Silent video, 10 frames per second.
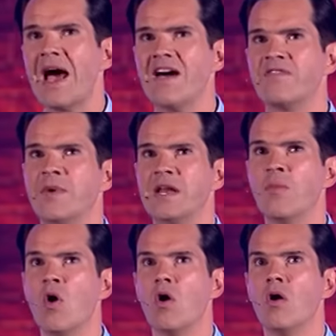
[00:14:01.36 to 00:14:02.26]
have him
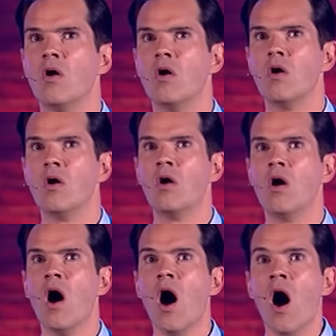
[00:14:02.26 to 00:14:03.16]
anymore.
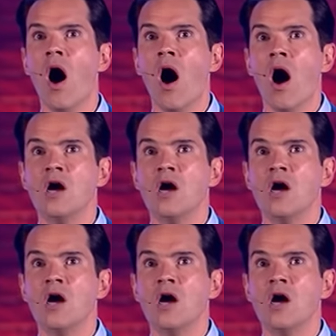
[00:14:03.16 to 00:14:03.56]
oh,